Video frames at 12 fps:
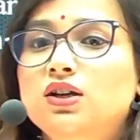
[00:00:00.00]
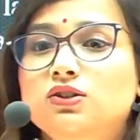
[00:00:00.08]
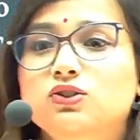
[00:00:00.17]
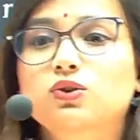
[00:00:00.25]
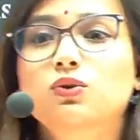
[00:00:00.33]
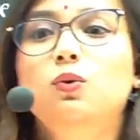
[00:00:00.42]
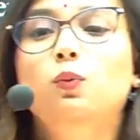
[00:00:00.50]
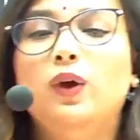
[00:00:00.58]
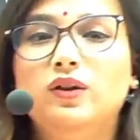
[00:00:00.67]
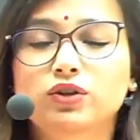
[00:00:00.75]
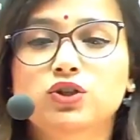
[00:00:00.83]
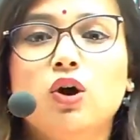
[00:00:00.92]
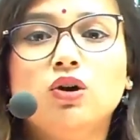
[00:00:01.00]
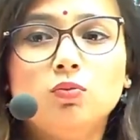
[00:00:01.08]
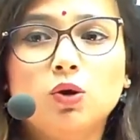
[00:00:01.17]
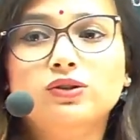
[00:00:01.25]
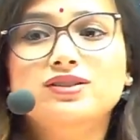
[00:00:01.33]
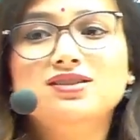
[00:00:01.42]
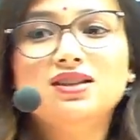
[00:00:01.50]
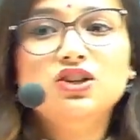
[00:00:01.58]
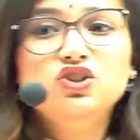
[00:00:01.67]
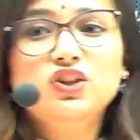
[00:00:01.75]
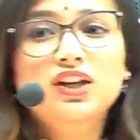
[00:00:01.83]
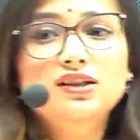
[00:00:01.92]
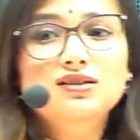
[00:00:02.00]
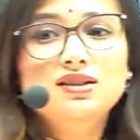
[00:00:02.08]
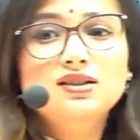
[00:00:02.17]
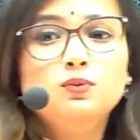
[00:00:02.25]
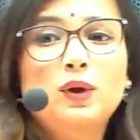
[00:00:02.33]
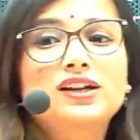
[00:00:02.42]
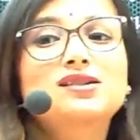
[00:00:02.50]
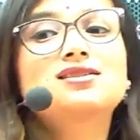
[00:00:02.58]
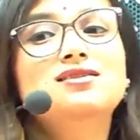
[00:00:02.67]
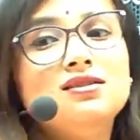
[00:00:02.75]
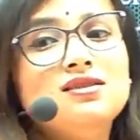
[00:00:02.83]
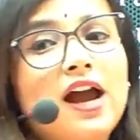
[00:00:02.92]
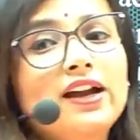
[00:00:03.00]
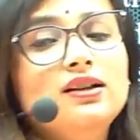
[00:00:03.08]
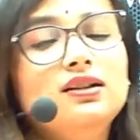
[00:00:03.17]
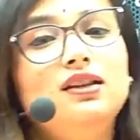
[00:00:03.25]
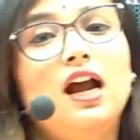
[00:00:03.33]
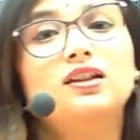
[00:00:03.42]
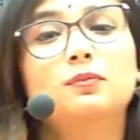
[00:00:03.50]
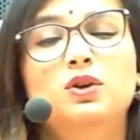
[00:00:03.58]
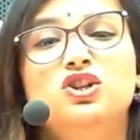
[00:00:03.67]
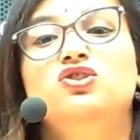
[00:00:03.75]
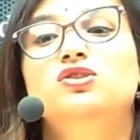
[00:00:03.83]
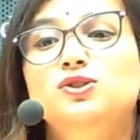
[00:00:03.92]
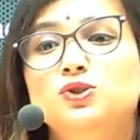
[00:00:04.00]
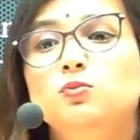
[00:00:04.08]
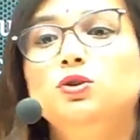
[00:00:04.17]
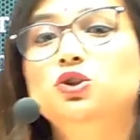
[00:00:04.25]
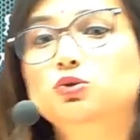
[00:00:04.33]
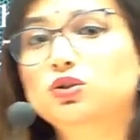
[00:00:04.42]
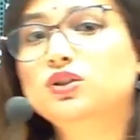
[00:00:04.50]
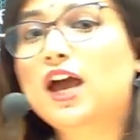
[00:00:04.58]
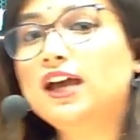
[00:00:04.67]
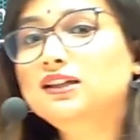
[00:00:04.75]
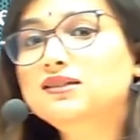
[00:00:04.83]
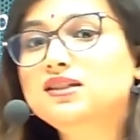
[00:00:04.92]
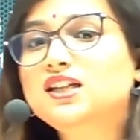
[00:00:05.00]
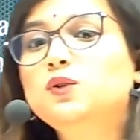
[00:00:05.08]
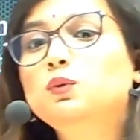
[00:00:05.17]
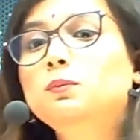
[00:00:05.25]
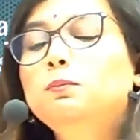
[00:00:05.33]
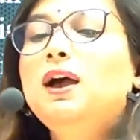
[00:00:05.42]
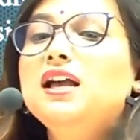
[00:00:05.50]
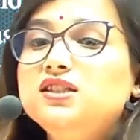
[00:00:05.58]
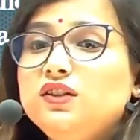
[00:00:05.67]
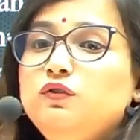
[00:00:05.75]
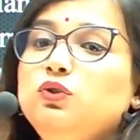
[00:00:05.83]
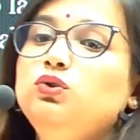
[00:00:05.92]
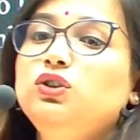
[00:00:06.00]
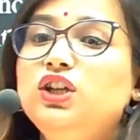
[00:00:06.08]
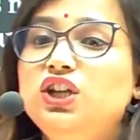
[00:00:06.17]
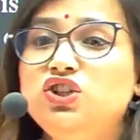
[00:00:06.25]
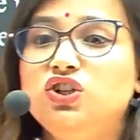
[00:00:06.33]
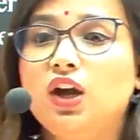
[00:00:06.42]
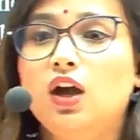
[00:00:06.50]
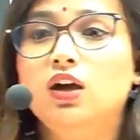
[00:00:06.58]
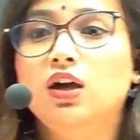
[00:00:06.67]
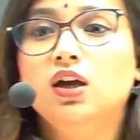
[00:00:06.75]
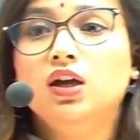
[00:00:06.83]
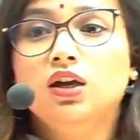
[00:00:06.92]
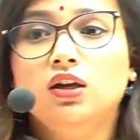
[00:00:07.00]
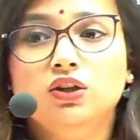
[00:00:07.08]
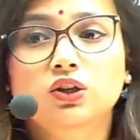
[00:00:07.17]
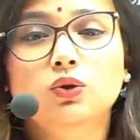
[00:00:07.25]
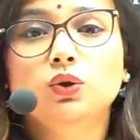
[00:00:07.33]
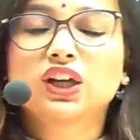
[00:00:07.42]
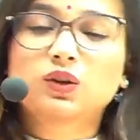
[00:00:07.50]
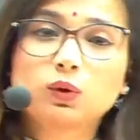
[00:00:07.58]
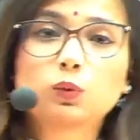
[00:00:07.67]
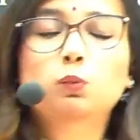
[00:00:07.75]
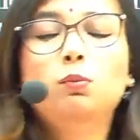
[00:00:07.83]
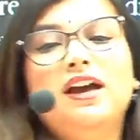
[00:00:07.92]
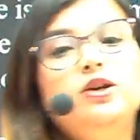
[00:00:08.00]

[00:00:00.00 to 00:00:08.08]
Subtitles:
So when we talk about in such cases, when it is decided that the patient is to be euthanized, even passive euthanasia, even by